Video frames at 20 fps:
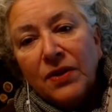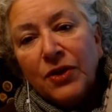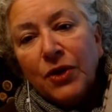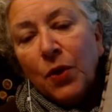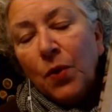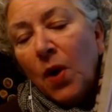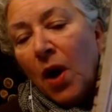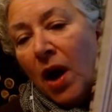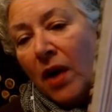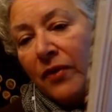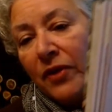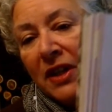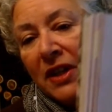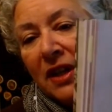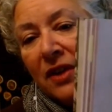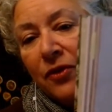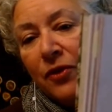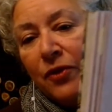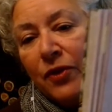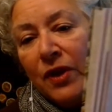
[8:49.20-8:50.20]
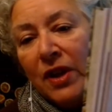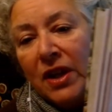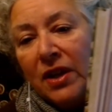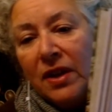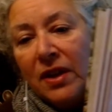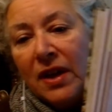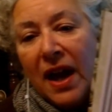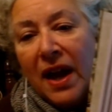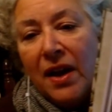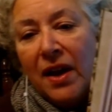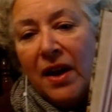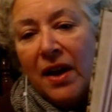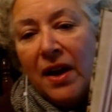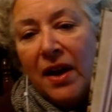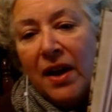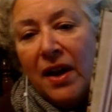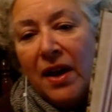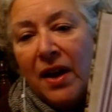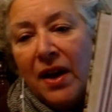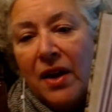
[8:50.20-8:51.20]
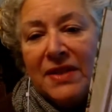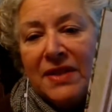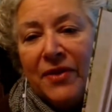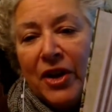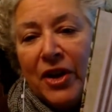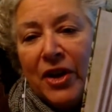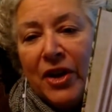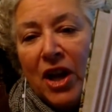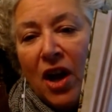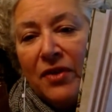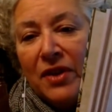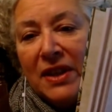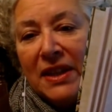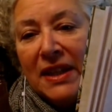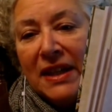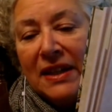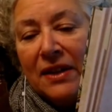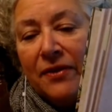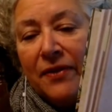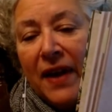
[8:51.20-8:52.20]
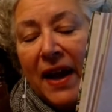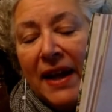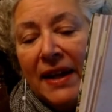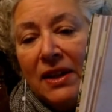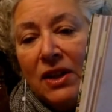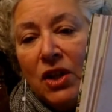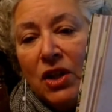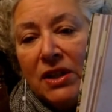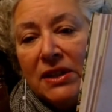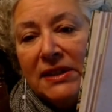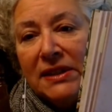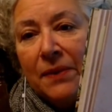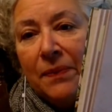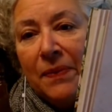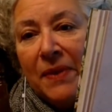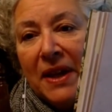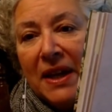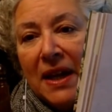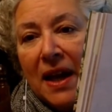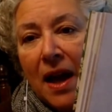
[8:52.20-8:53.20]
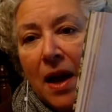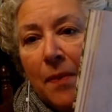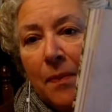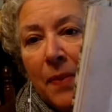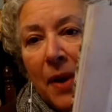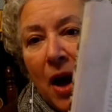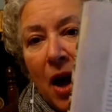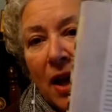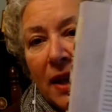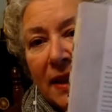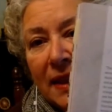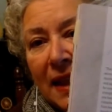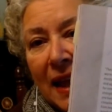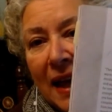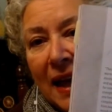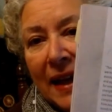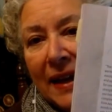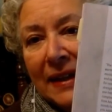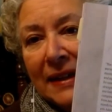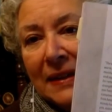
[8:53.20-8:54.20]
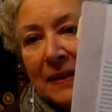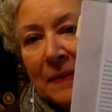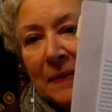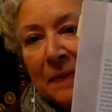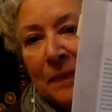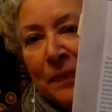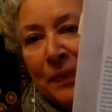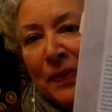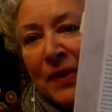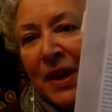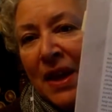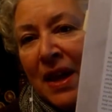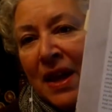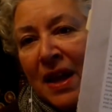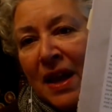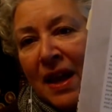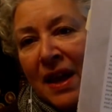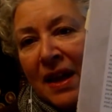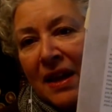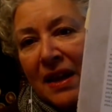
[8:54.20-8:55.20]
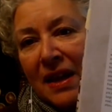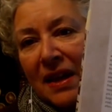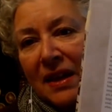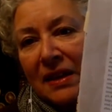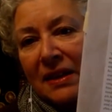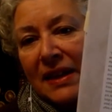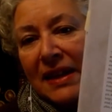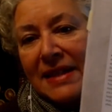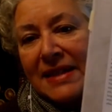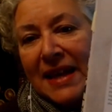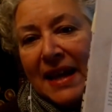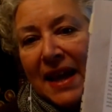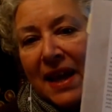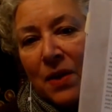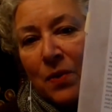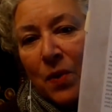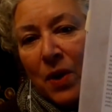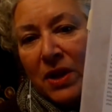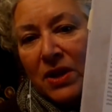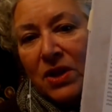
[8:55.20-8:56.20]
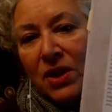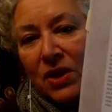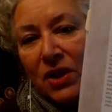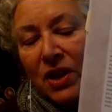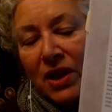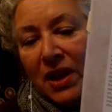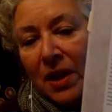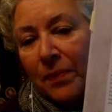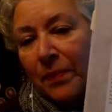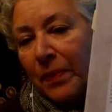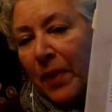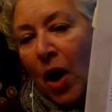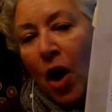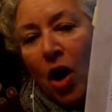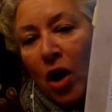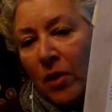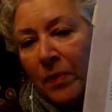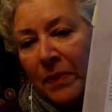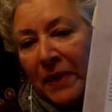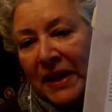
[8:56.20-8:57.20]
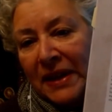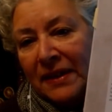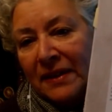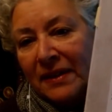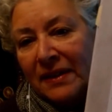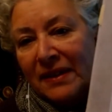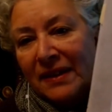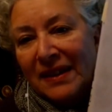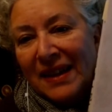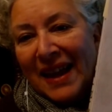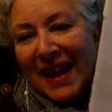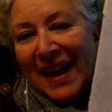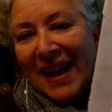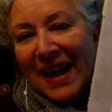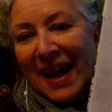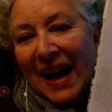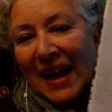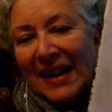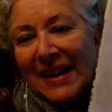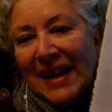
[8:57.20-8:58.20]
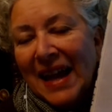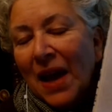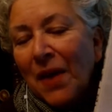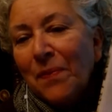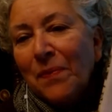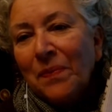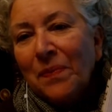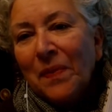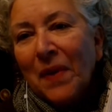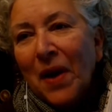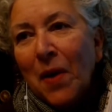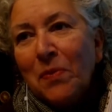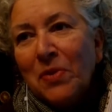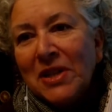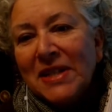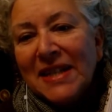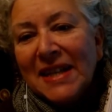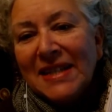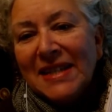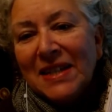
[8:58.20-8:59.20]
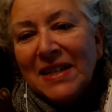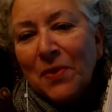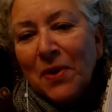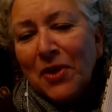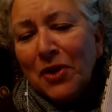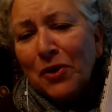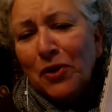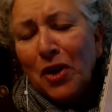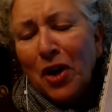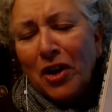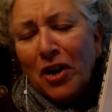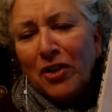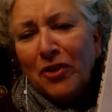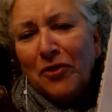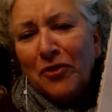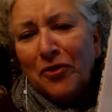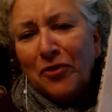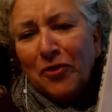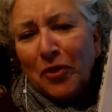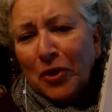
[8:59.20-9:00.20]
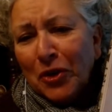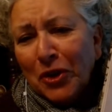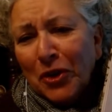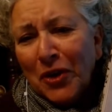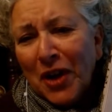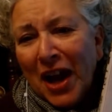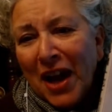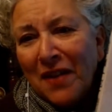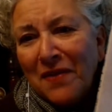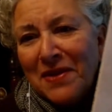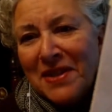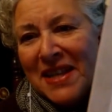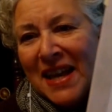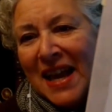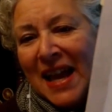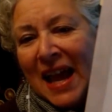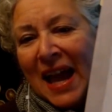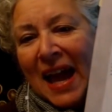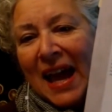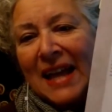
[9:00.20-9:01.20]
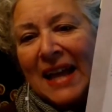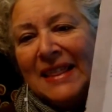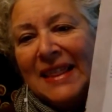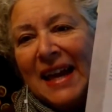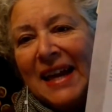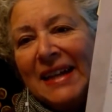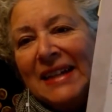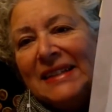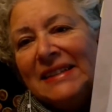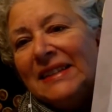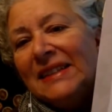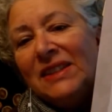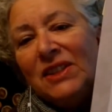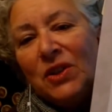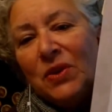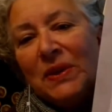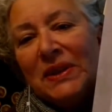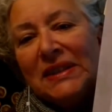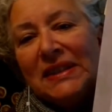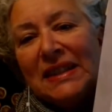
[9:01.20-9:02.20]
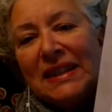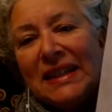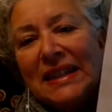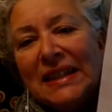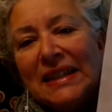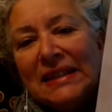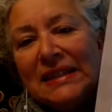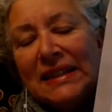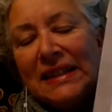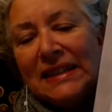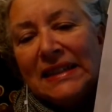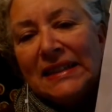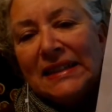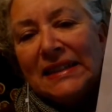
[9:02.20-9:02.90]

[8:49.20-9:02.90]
often, I have found this very often, that if I look something up online, let's say I want to look up almond, I'm presented with a lot of photographs, and that isn't always the easiest